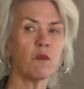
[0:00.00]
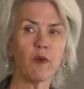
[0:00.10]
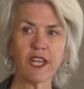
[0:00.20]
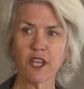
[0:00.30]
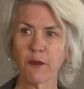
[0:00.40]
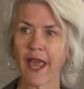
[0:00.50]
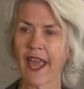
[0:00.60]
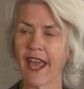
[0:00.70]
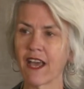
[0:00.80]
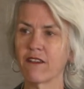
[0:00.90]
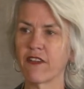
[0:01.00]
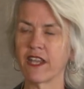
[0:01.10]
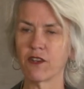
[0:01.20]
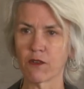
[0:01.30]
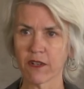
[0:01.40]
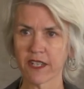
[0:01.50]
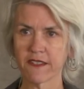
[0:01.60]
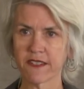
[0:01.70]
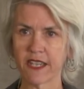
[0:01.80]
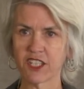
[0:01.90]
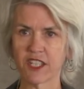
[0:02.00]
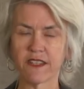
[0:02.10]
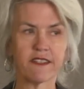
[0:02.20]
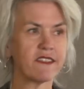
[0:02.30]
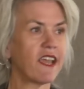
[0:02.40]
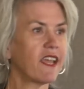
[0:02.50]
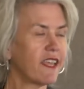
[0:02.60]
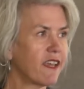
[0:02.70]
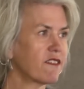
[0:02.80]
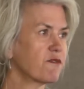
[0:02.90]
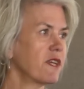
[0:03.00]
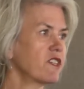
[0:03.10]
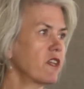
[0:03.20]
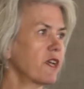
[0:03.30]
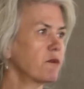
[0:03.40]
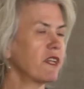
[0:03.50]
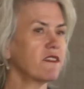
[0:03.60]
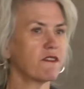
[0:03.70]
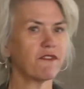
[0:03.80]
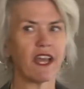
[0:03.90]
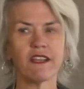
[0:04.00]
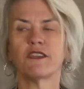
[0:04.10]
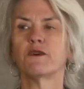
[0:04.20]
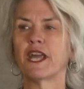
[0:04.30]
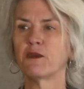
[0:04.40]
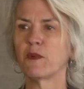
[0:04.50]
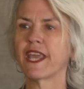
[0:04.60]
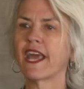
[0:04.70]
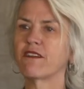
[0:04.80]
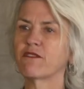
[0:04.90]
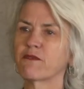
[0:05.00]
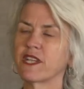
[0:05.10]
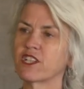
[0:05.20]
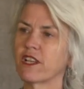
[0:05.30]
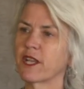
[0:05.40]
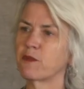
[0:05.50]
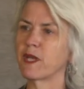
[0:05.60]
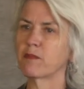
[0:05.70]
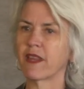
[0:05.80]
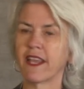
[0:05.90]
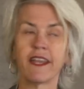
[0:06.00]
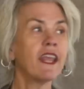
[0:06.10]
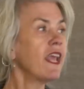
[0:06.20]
When you have an organization that's saying, yes, racial equity is a value, and we have a racial equity plan,